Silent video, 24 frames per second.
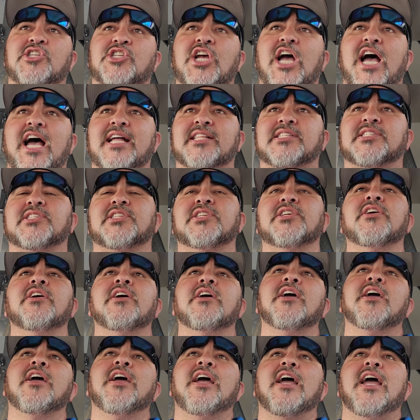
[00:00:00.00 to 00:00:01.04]
shots.
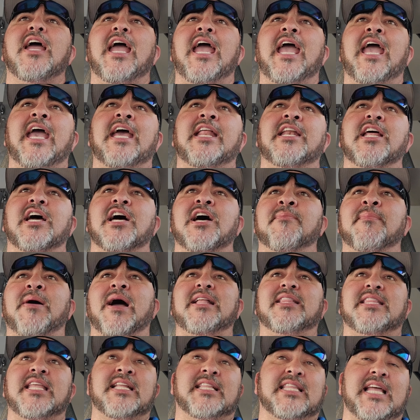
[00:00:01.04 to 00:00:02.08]
And um,
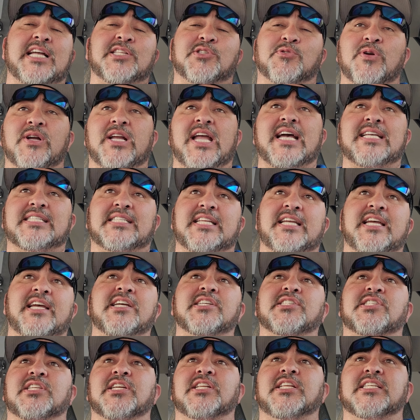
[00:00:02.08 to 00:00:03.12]
I think that's where Gesta
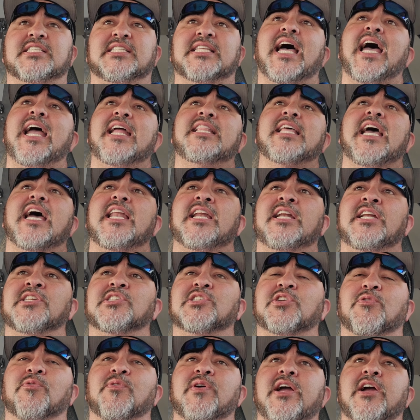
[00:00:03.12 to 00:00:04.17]
is to decide that in
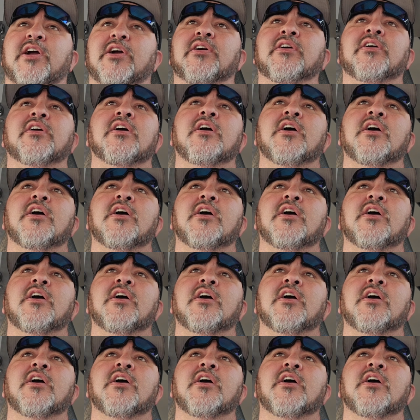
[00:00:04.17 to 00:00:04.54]
his career.